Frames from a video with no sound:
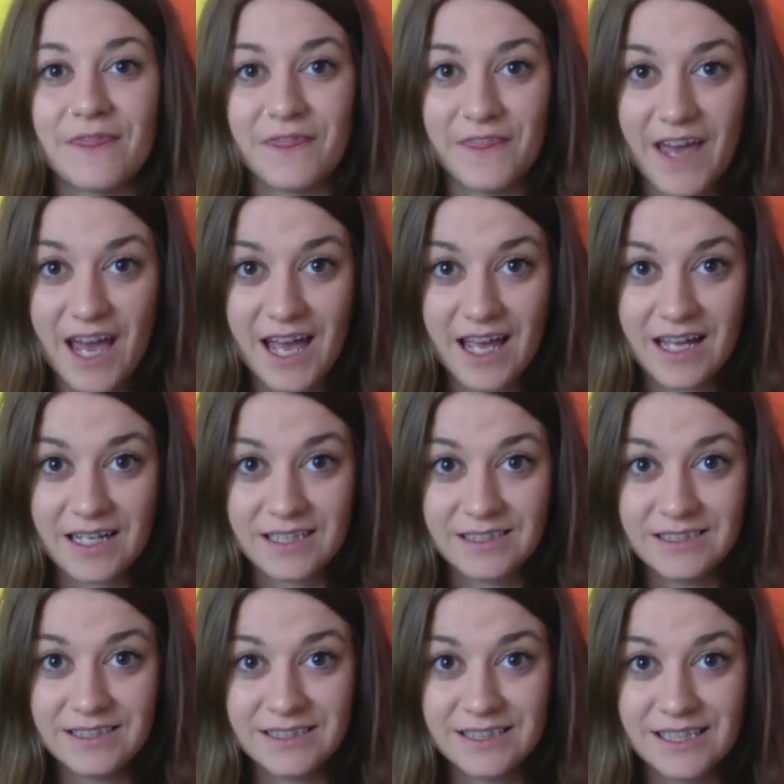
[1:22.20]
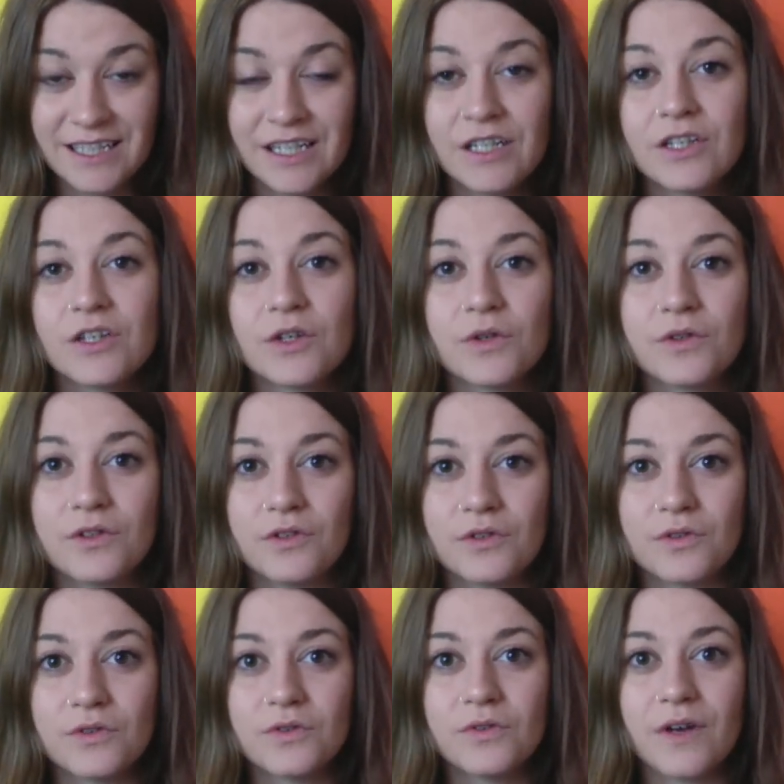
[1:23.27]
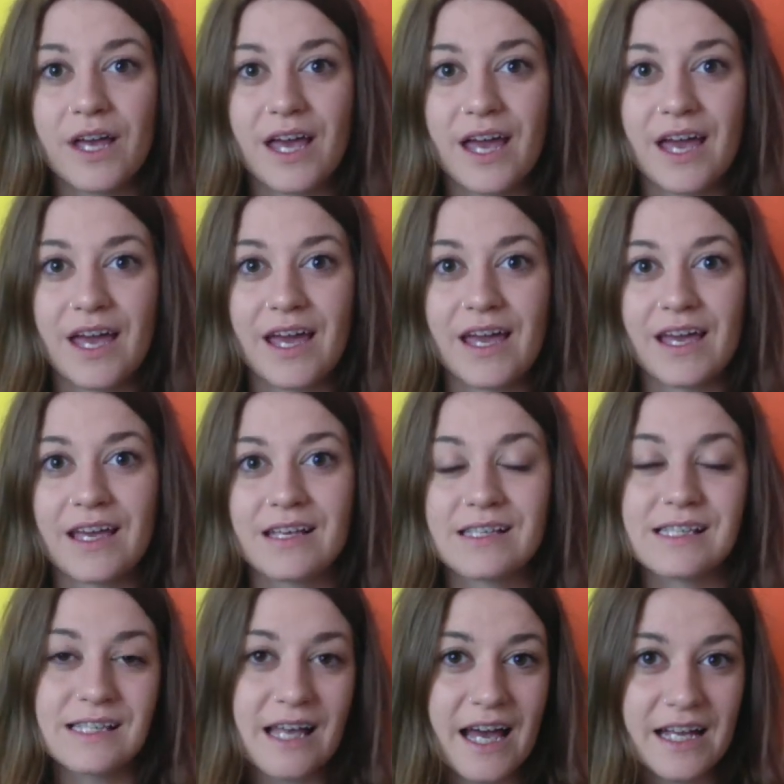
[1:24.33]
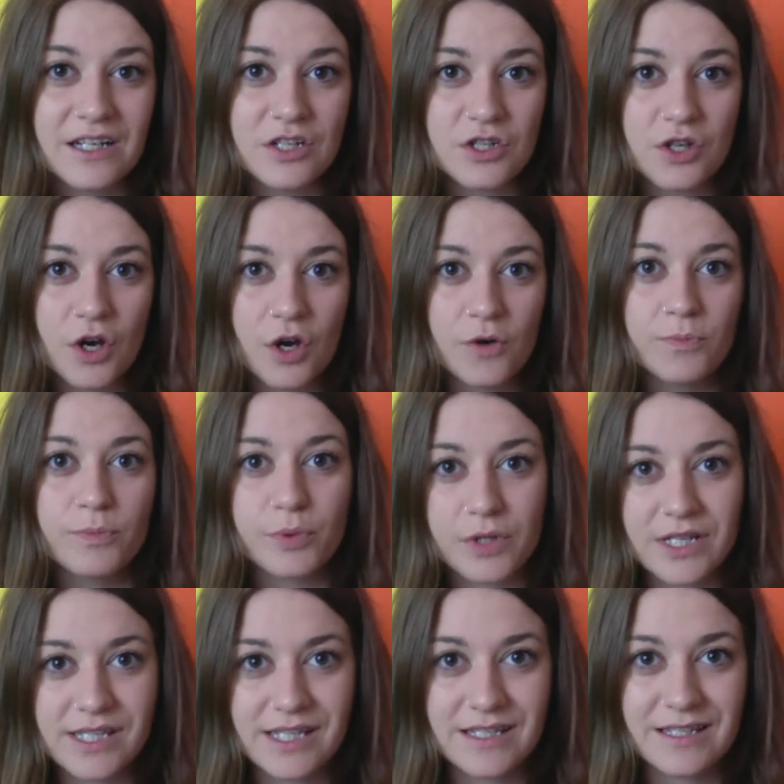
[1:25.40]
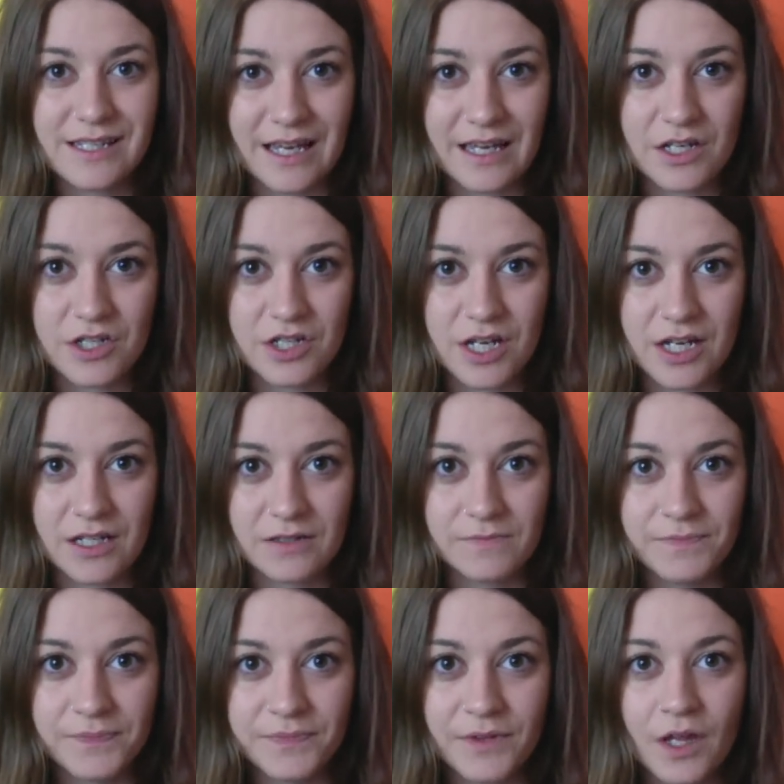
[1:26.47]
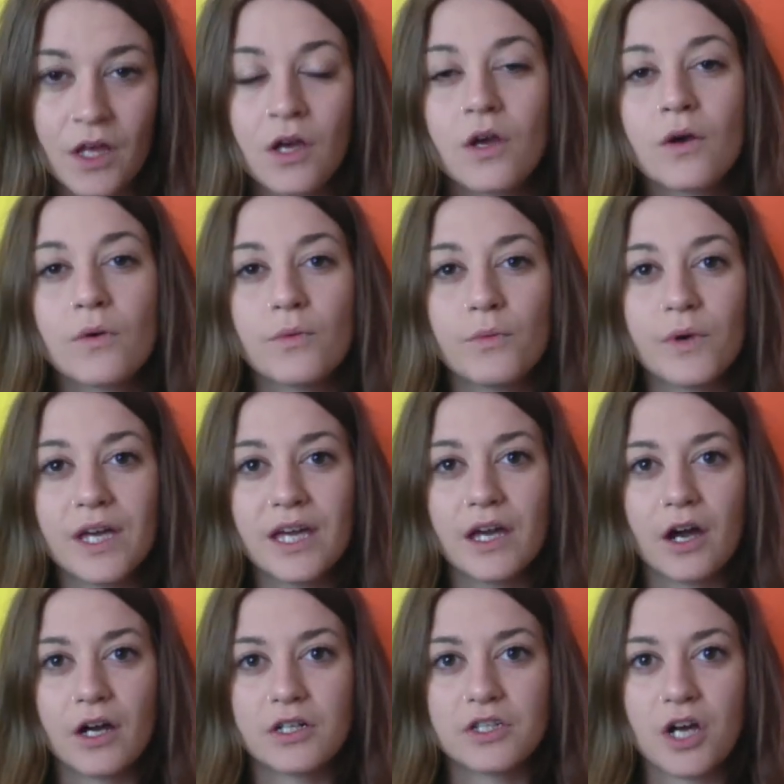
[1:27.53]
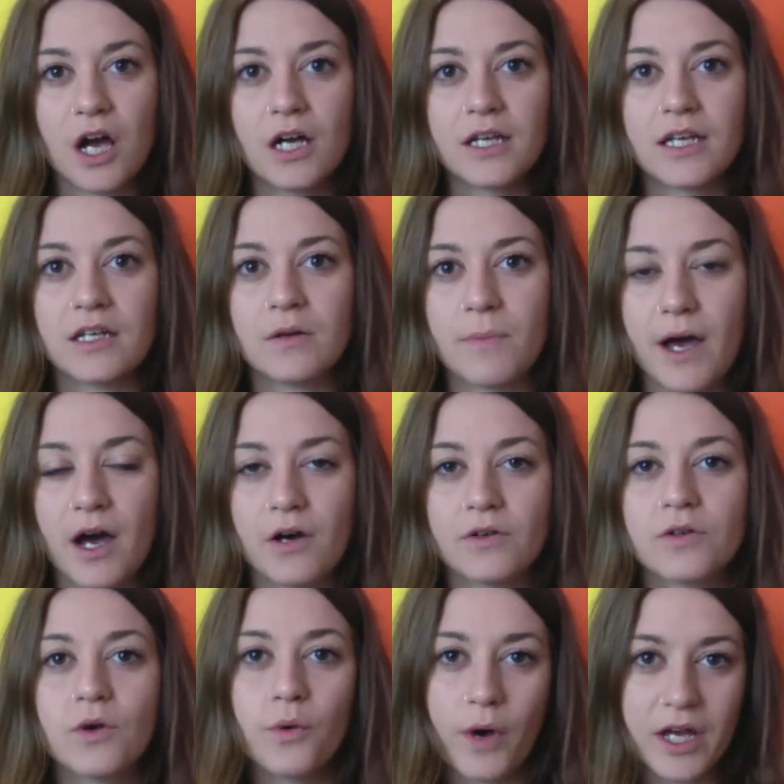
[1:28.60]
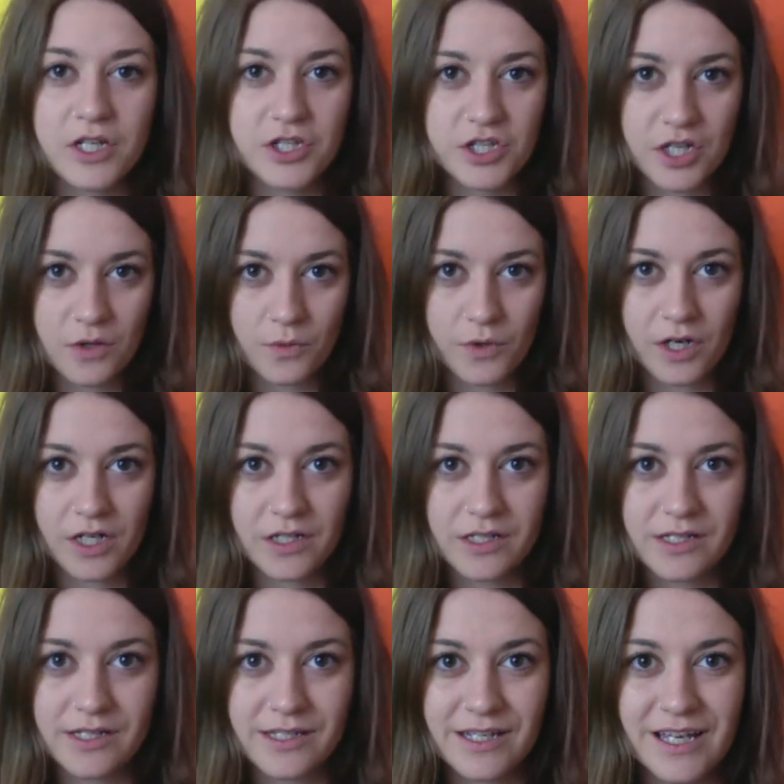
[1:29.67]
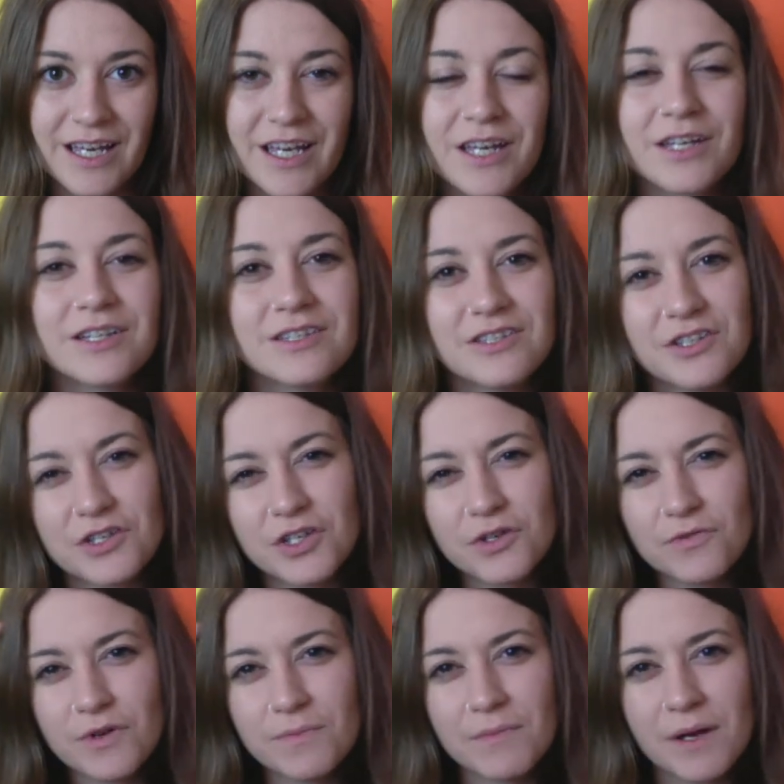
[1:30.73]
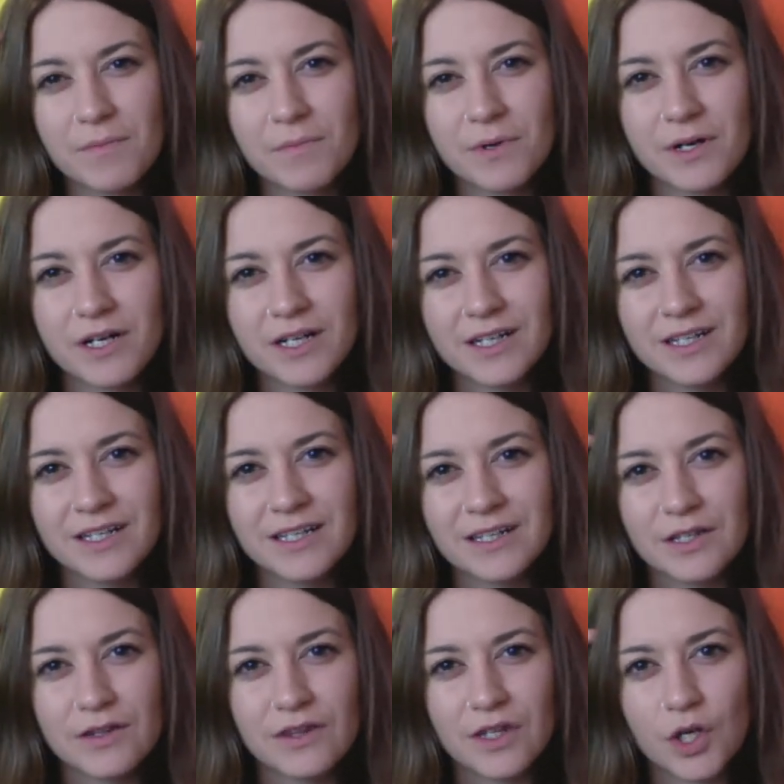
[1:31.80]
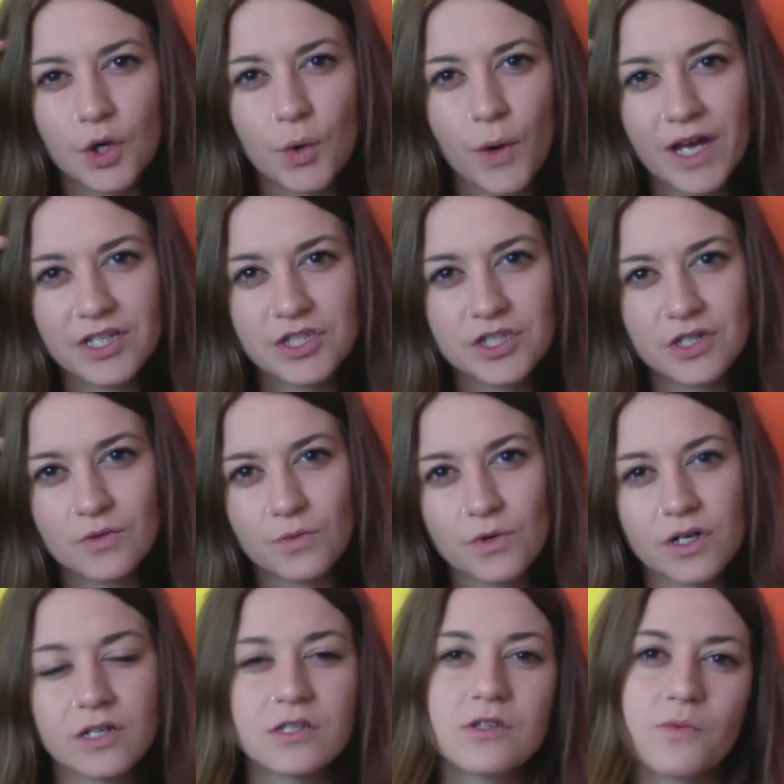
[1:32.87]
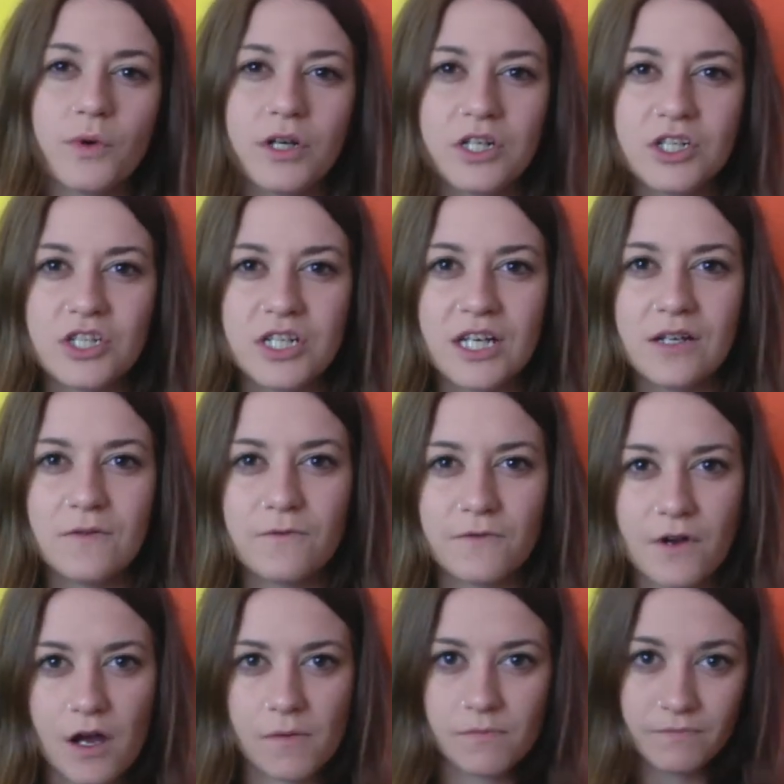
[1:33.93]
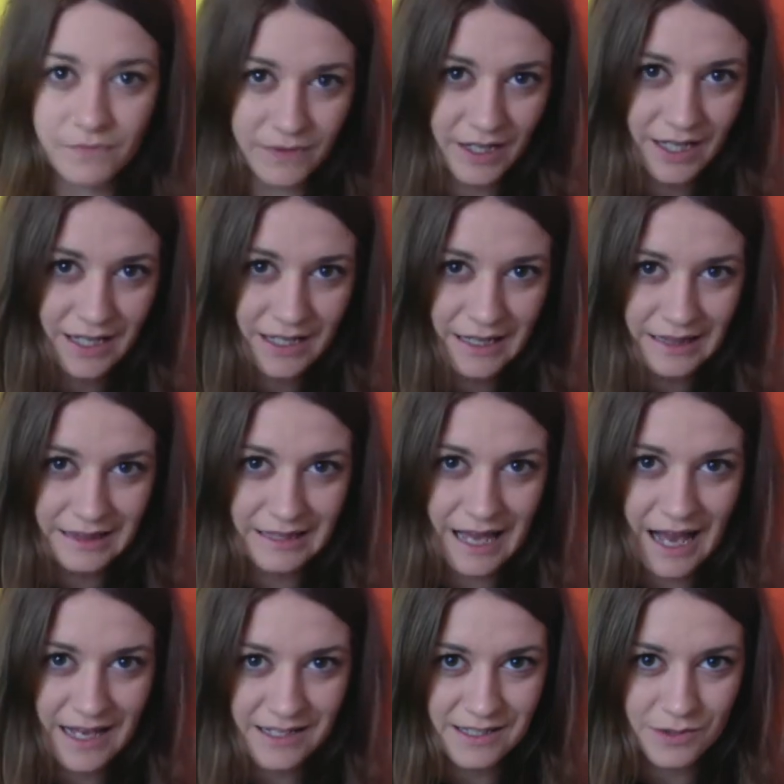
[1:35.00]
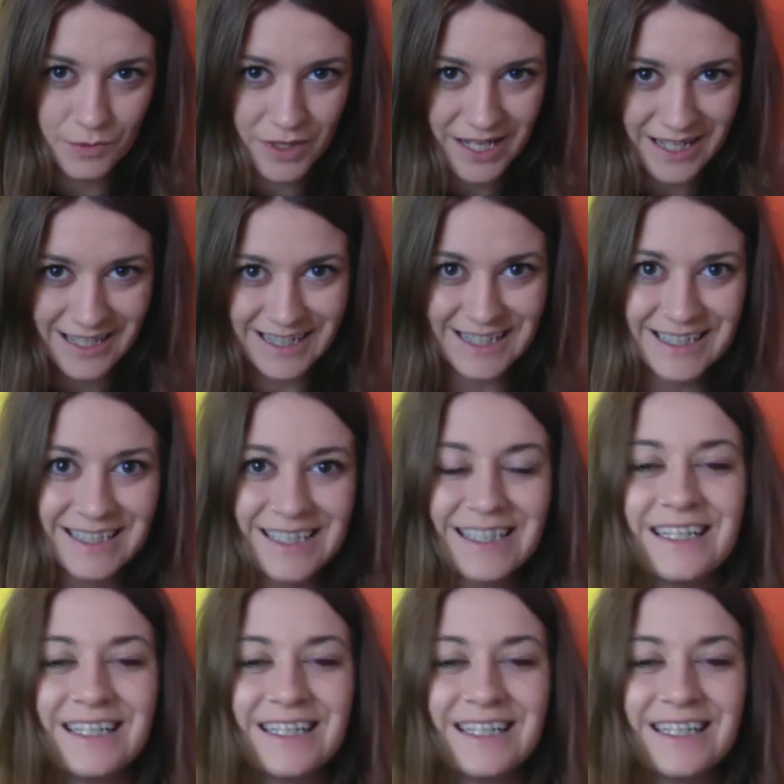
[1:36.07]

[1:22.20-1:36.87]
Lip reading: Then you'll do a slideshow presentation. We are talking about question words. Do you remember the question words worksheet from last week?